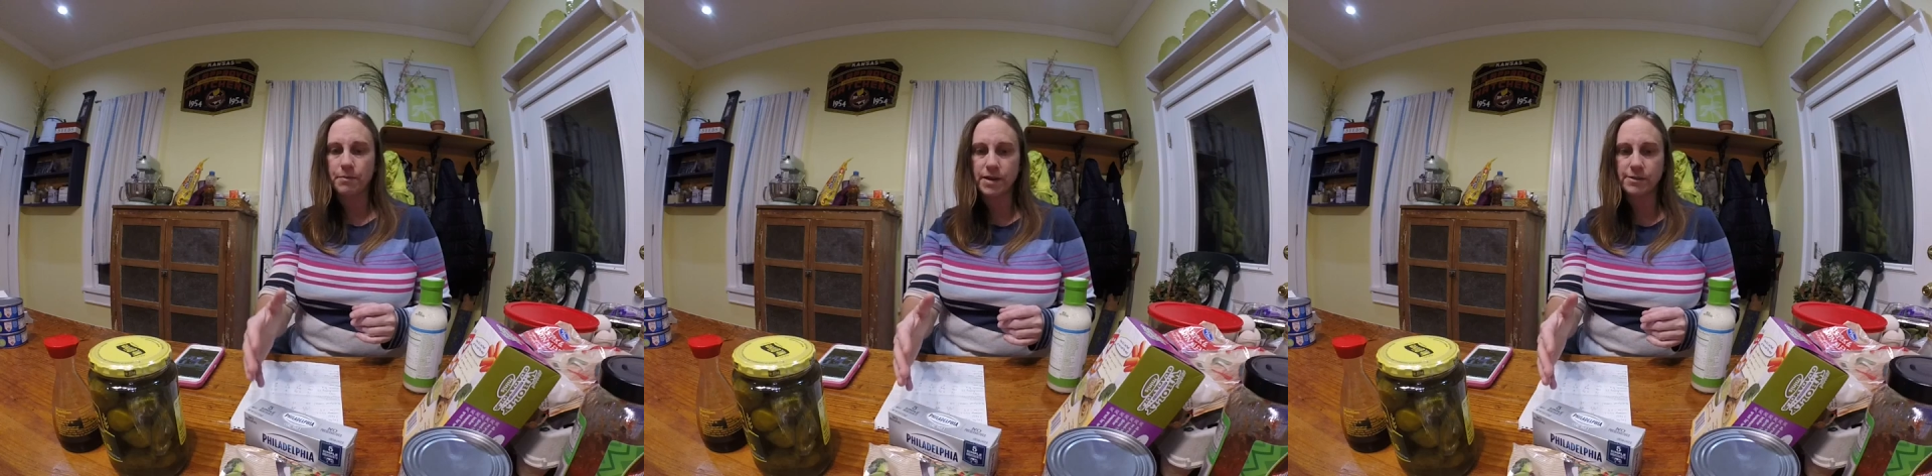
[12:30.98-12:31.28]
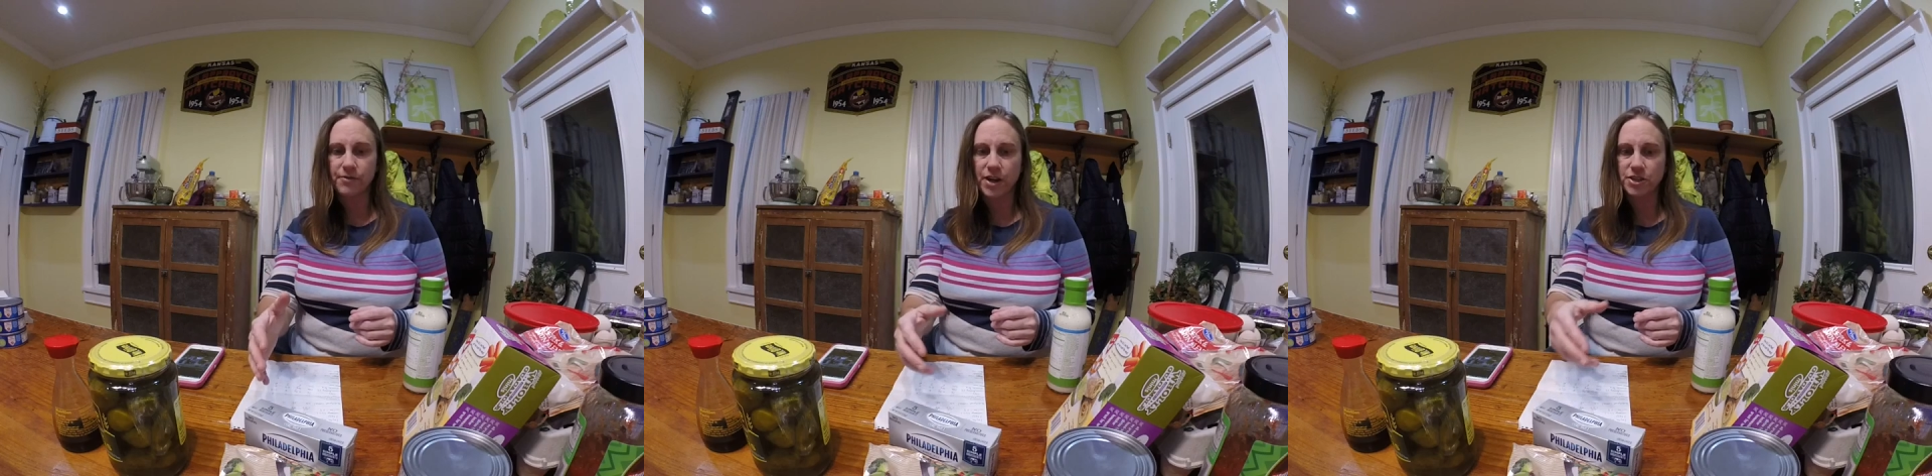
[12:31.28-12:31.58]
the
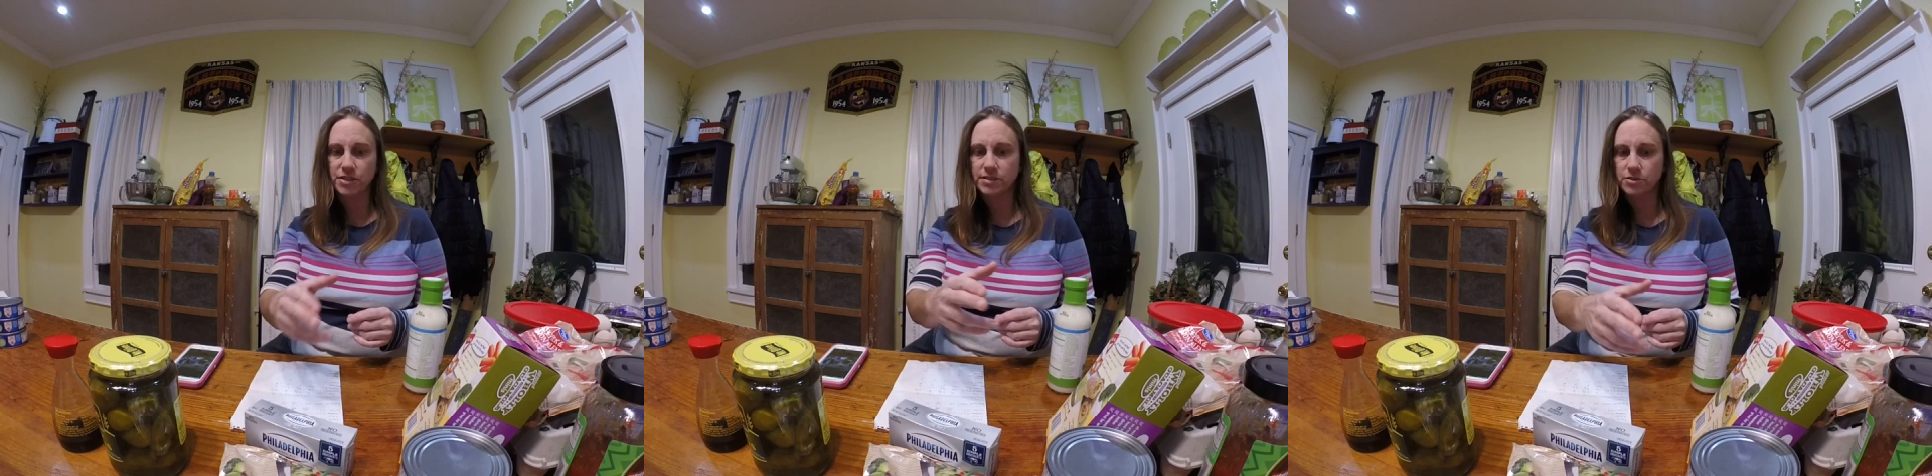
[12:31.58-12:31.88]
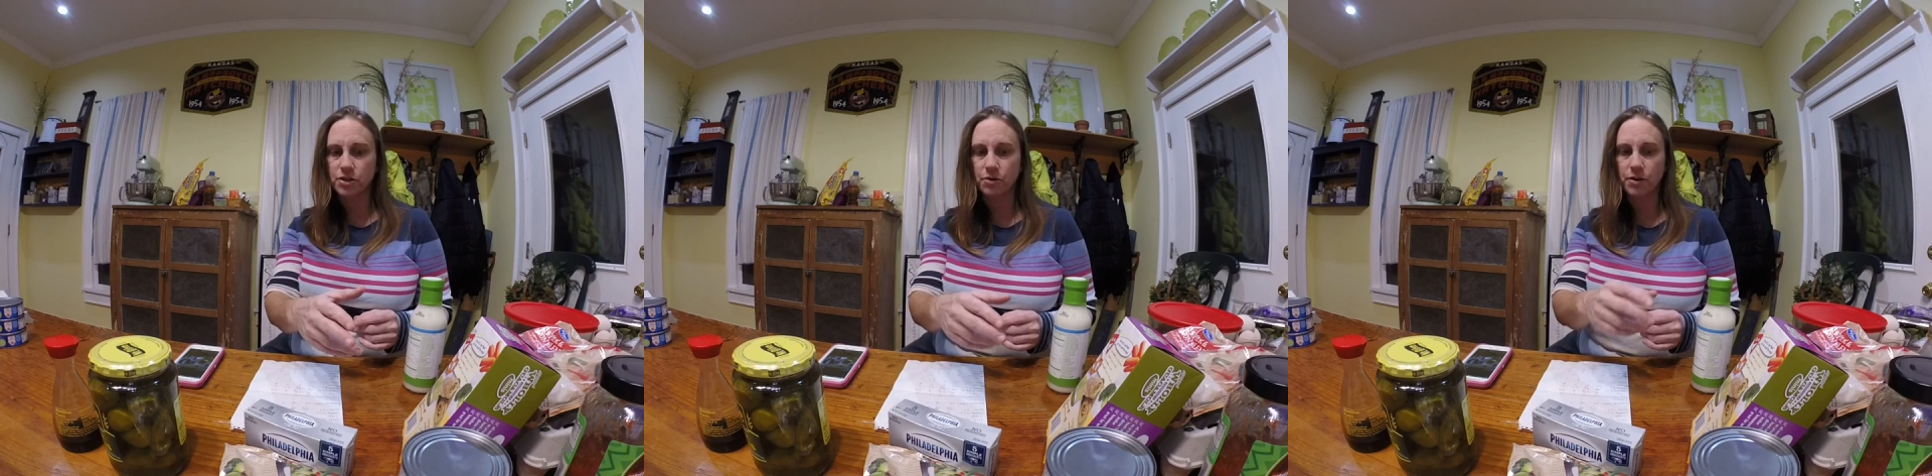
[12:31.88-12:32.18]
mixed veggies, the
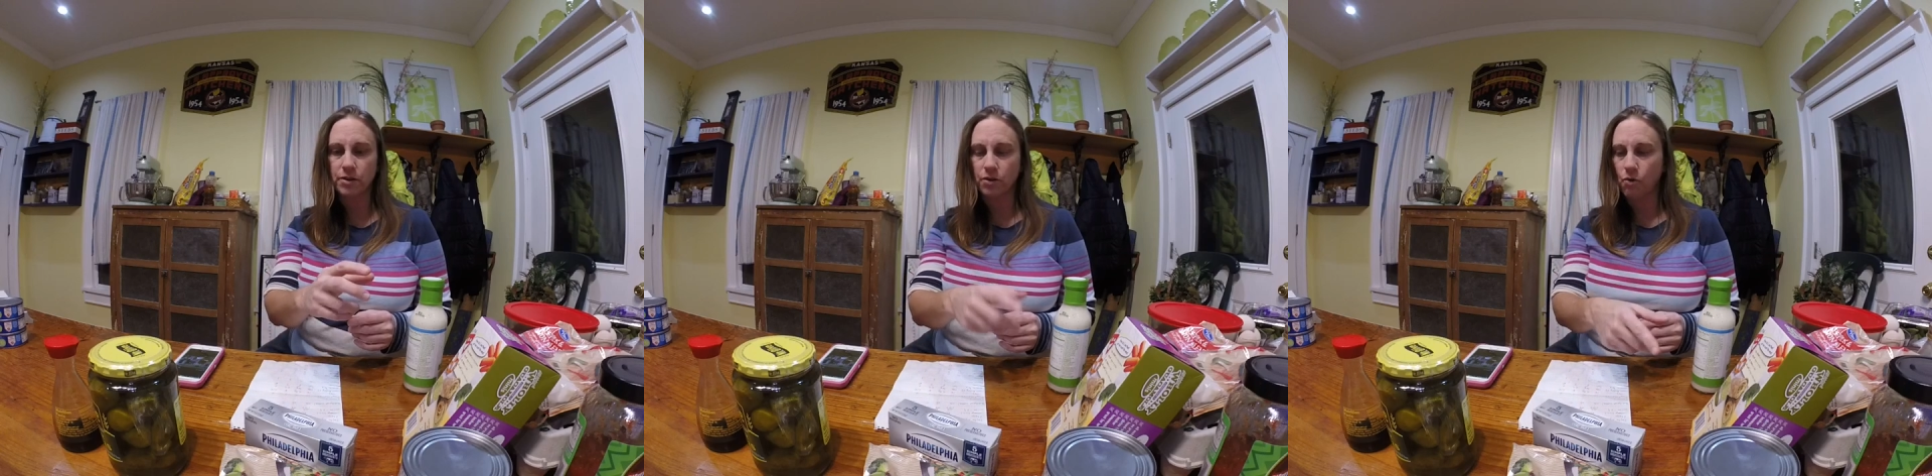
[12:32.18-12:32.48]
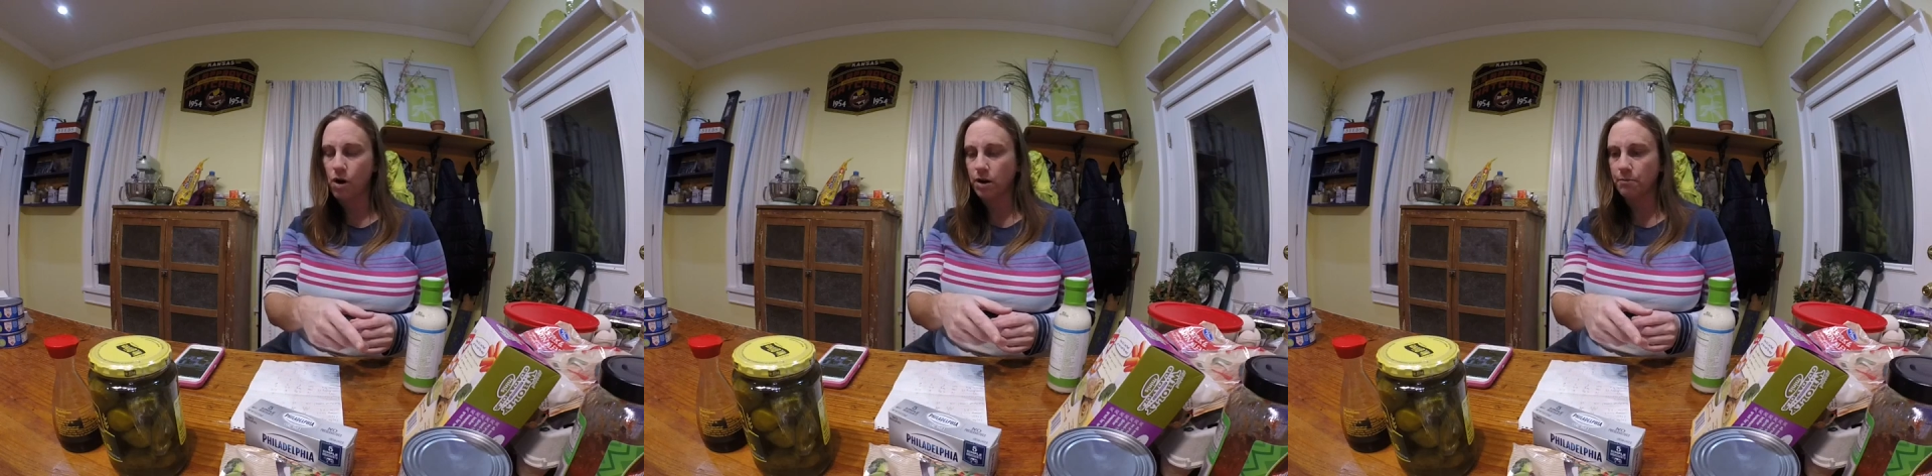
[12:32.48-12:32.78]
tuna, and the
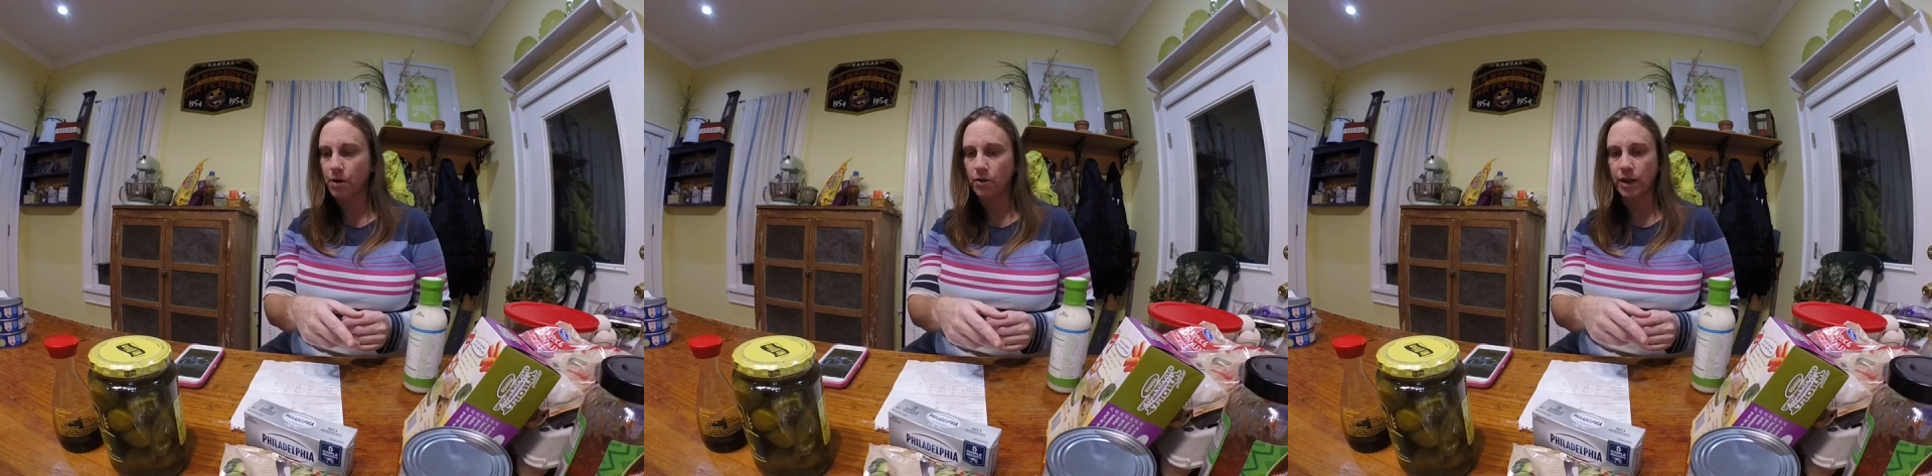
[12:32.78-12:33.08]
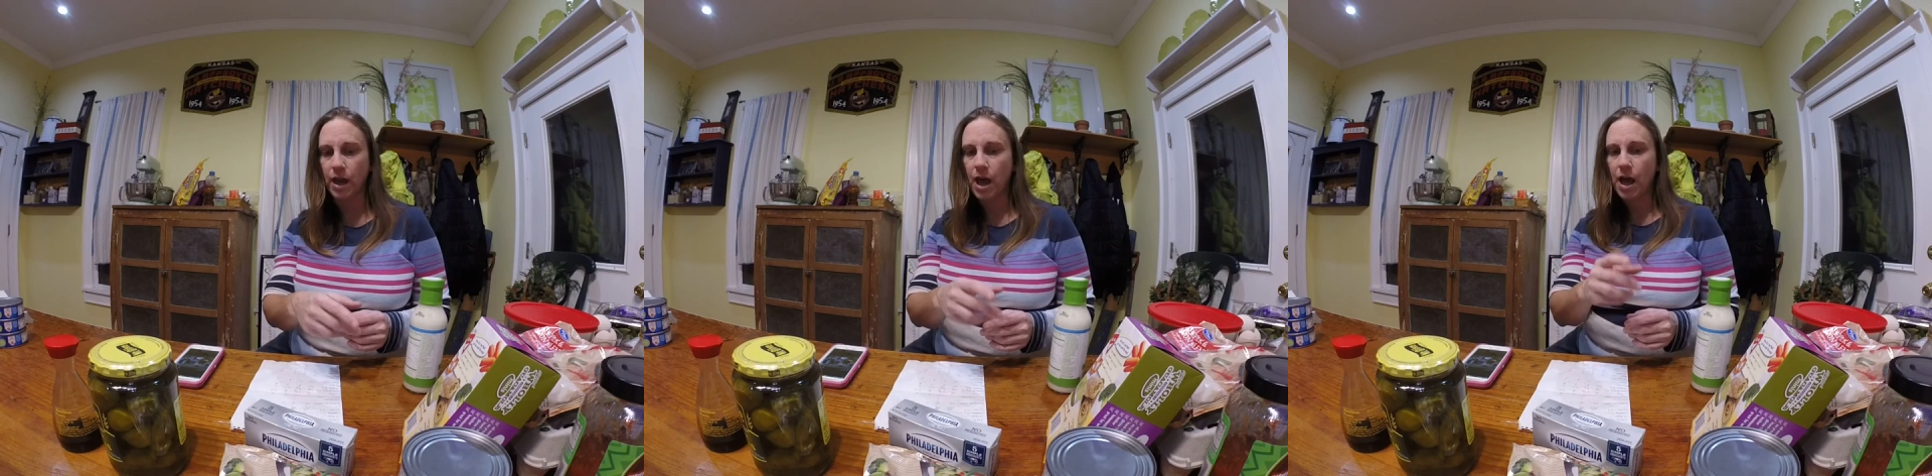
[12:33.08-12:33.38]
guacamole.